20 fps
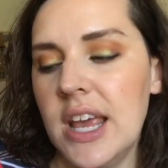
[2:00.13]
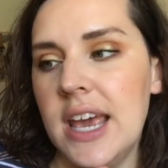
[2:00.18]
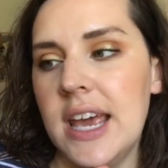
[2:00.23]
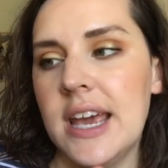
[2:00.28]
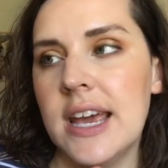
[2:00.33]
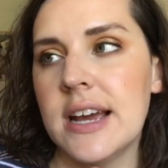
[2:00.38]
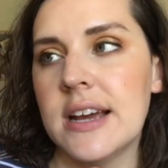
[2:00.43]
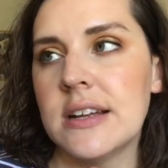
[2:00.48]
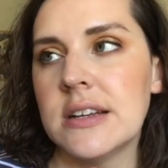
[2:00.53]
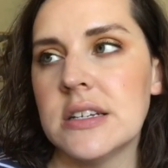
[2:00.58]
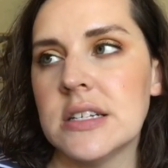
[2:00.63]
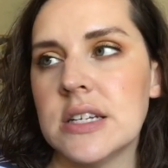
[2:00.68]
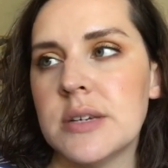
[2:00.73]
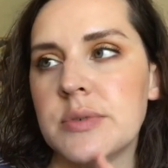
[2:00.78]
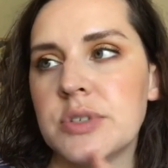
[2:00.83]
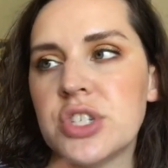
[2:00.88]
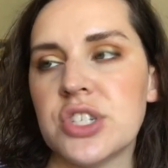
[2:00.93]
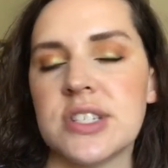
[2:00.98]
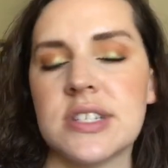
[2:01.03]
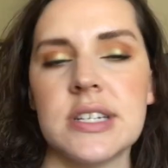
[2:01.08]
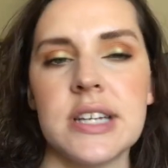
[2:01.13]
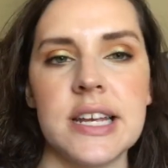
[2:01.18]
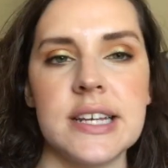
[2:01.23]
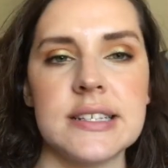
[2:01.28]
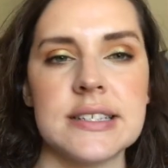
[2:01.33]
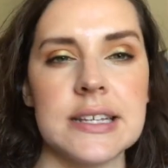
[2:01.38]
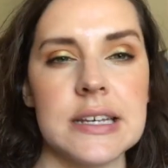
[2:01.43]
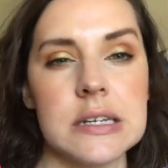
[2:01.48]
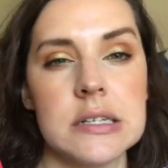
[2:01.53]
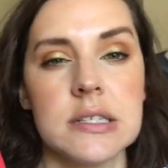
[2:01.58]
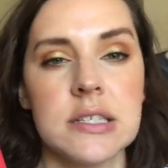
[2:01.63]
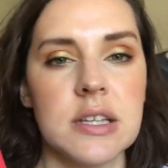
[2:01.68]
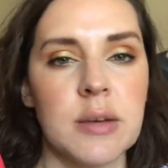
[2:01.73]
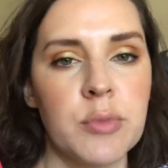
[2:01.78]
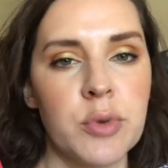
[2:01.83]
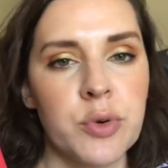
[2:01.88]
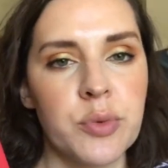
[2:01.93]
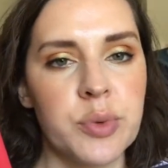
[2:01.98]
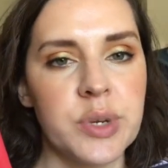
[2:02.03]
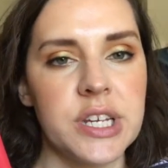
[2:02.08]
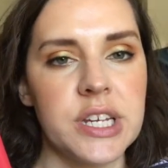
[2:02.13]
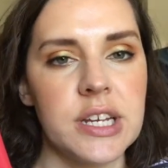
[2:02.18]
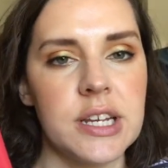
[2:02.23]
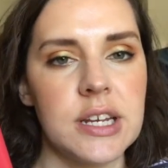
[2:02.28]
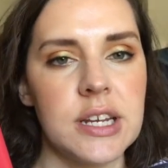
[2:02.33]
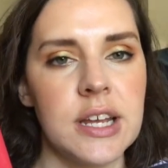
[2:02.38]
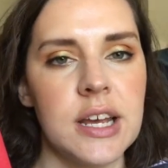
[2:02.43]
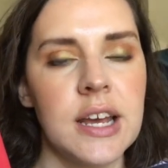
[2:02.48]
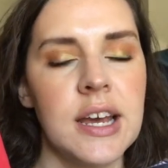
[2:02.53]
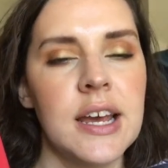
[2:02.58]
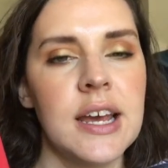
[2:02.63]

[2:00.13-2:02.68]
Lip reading: and it was just a nice like summer read.